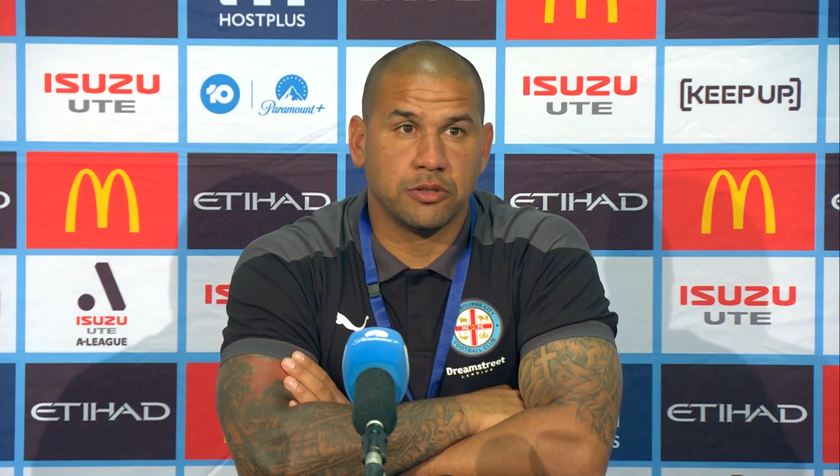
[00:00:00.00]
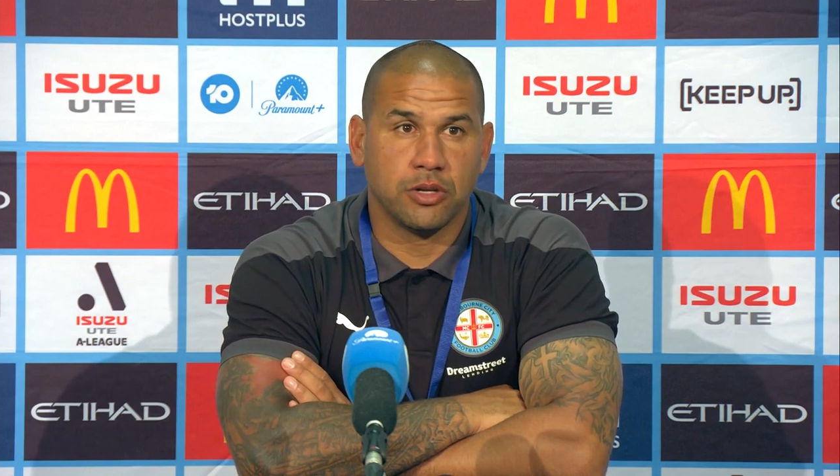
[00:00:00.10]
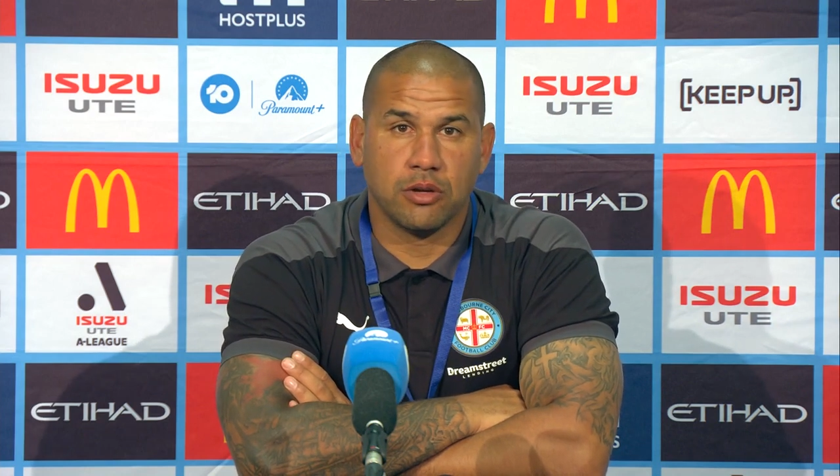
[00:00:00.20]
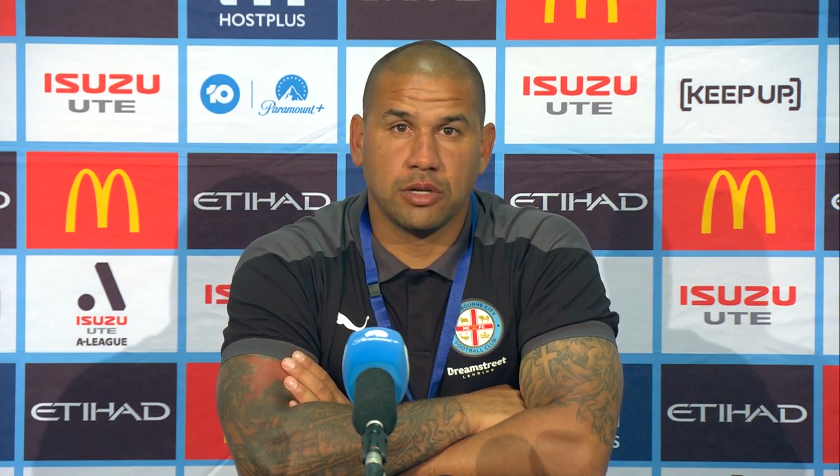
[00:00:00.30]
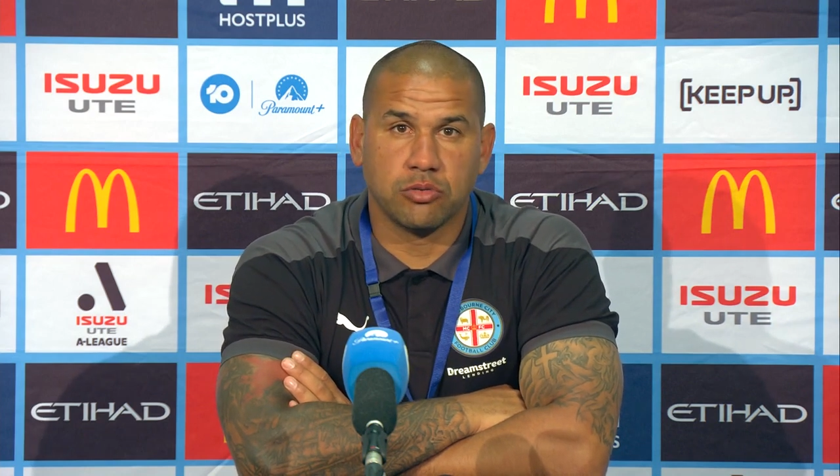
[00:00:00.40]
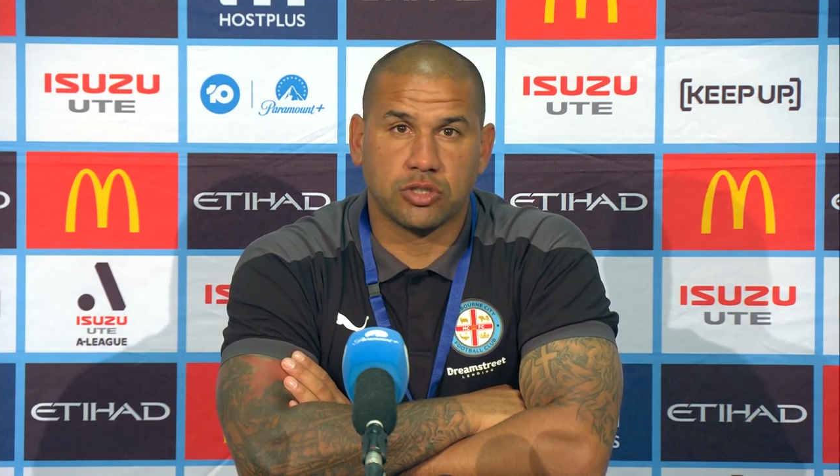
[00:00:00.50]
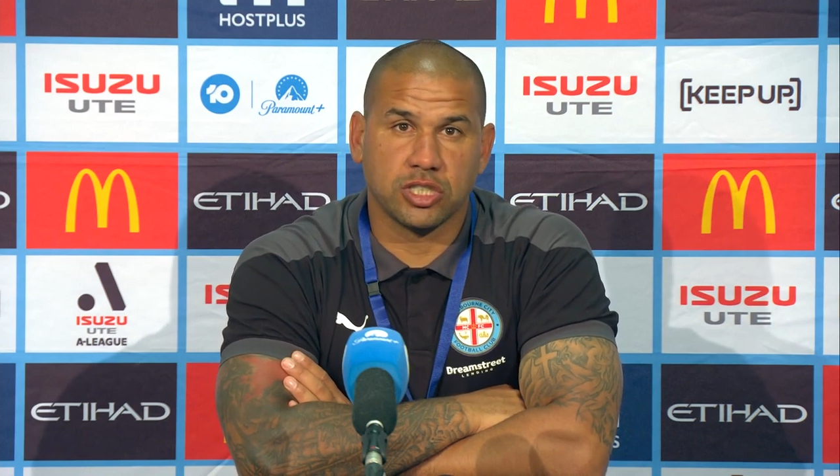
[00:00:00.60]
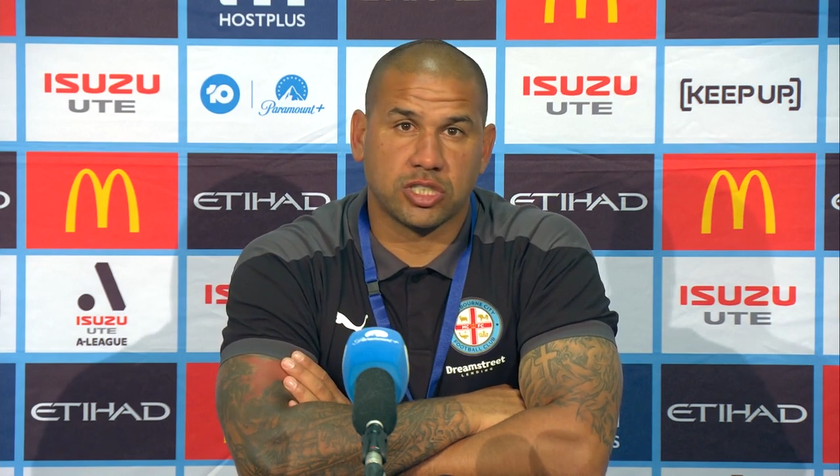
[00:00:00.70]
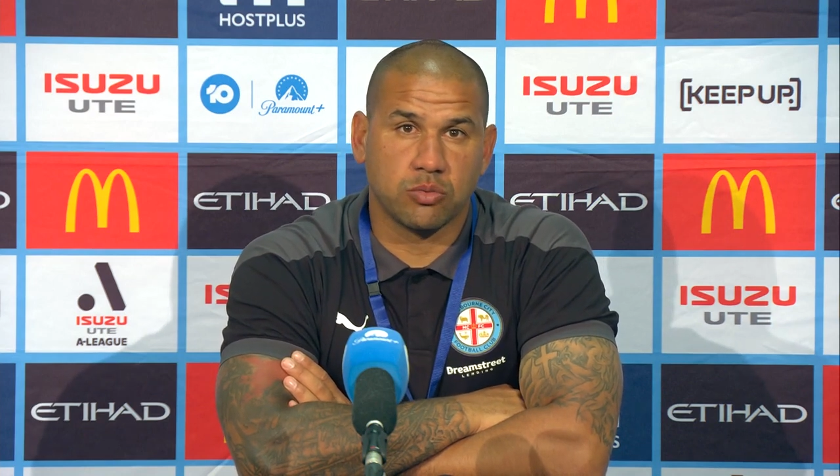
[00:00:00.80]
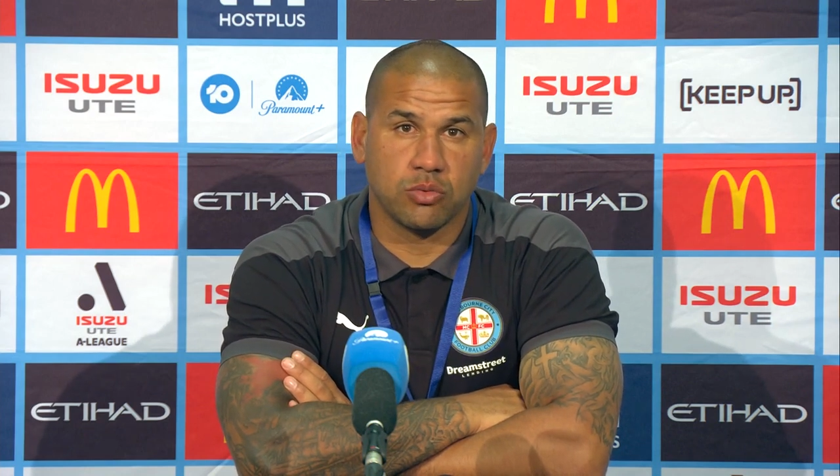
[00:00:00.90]
You know, it was
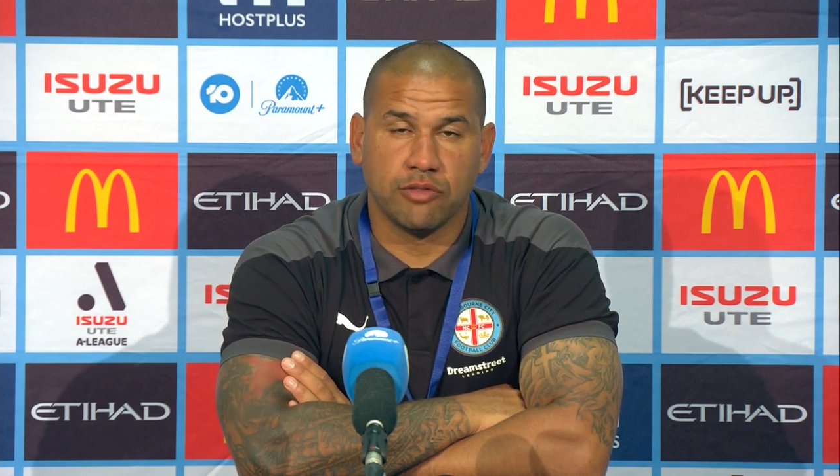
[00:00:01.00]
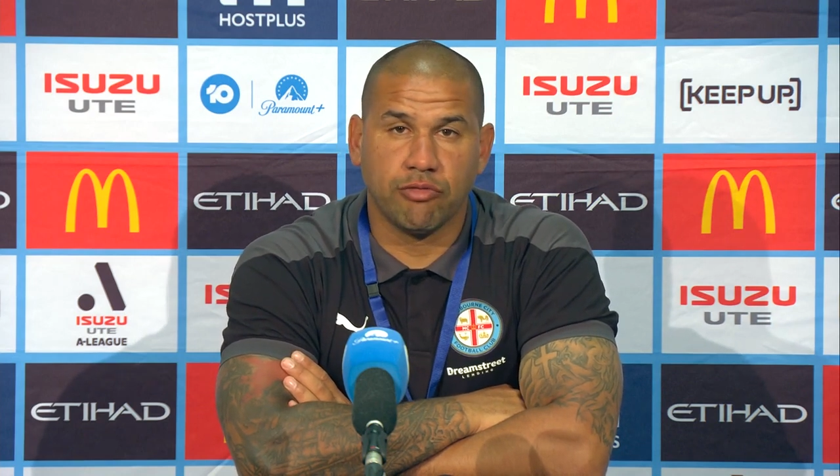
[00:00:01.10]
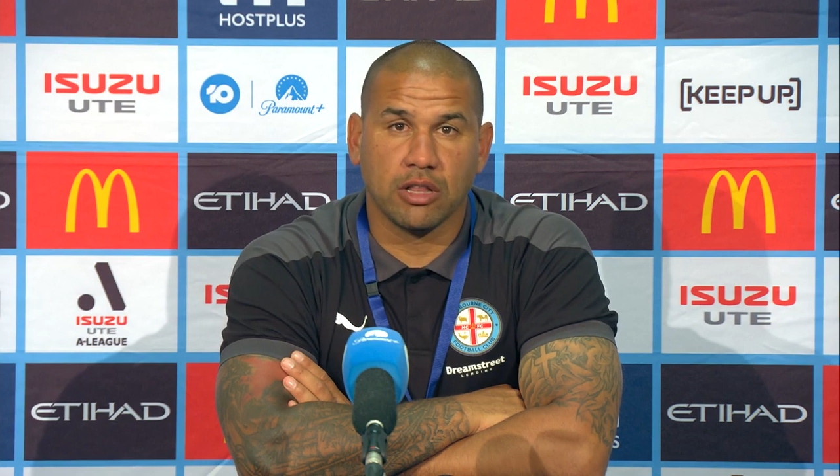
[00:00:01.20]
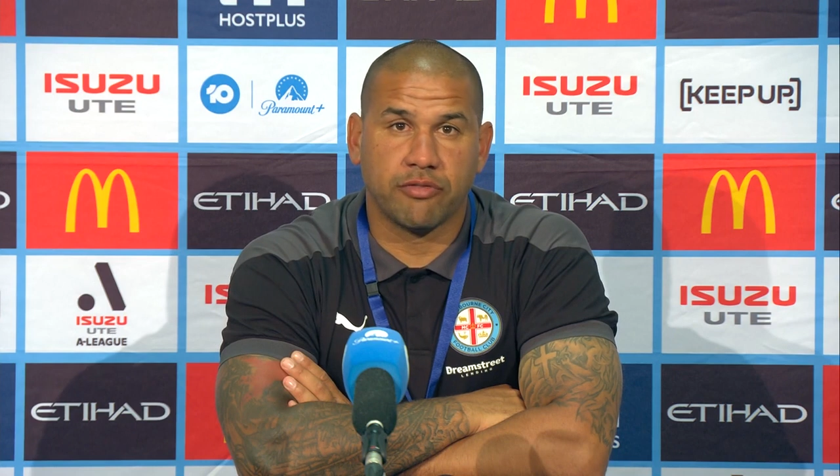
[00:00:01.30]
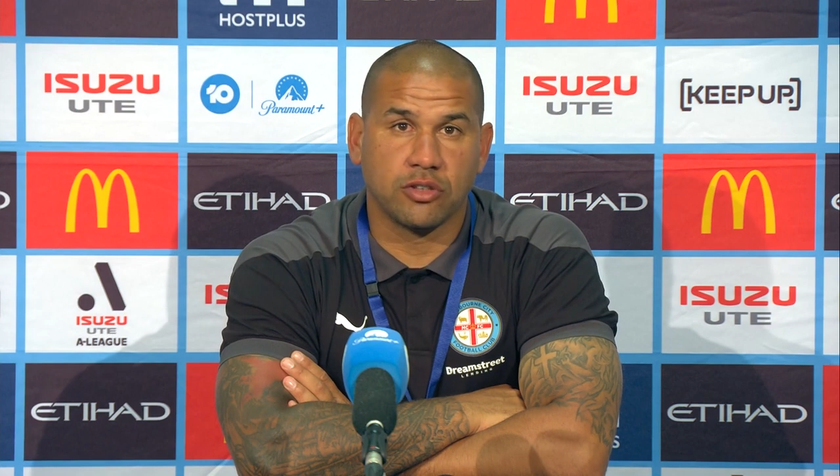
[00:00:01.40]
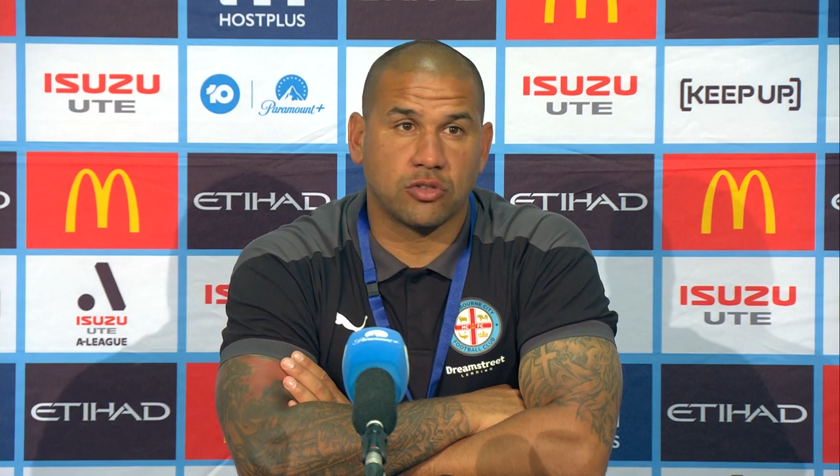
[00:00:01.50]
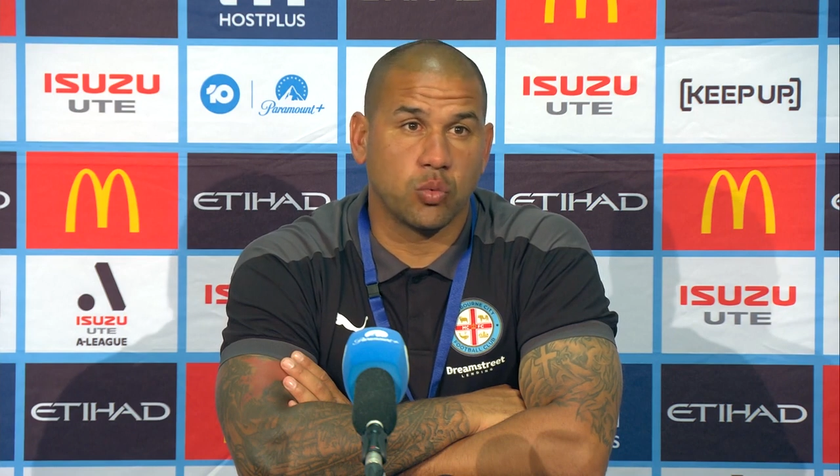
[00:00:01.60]
just irrelevant